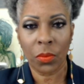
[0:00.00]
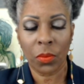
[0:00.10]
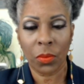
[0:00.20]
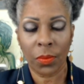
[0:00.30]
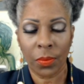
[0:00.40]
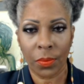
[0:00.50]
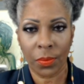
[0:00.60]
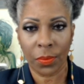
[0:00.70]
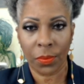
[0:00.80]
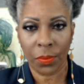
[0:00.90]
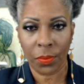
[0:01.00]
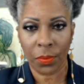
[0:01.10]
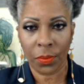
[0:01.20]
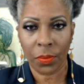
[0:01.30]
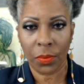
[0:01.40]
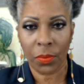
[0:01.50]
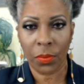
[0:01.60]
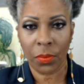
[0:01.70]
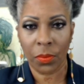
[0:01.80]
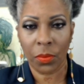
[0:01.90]

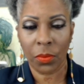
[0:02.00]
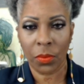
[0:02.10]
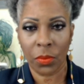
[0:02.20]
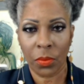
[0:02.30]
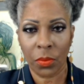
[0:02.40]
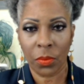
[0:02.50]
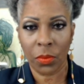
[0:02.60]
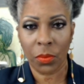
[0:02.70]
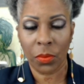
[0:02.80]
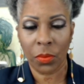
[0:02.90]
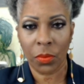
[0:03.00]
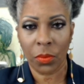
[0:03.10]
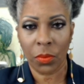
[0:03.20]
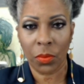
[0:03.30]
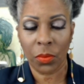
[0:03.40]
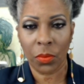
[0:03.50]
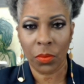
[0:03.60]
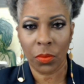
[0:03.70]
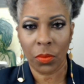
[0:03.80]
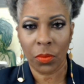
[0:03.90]

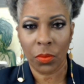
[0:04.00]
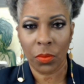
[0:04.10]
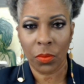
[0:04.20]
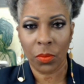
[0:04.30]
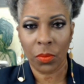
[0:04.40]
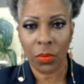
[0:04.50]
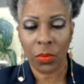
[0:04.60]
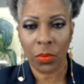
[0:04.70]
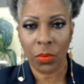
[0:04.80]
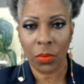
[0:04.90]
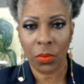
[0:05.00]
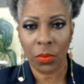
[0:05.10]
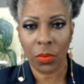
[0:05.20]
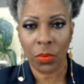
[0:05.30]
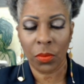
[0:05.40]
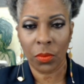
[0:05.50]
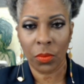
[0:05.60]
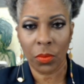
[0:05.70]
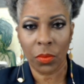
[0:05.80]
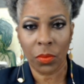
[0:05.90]

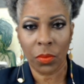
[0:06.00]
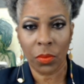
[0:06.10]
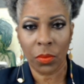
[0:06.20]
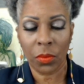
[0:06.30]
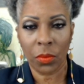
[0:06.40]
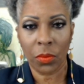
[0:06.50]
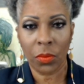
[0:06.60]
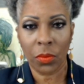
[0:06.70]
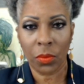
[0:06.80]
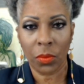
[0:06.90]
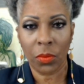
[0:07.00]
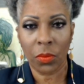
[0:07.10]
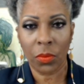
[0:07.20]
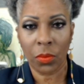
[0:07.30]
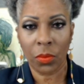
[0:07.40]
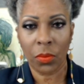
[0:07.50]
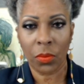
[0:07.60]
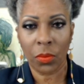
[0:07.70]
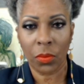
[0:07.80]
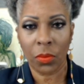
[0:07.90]
(silent)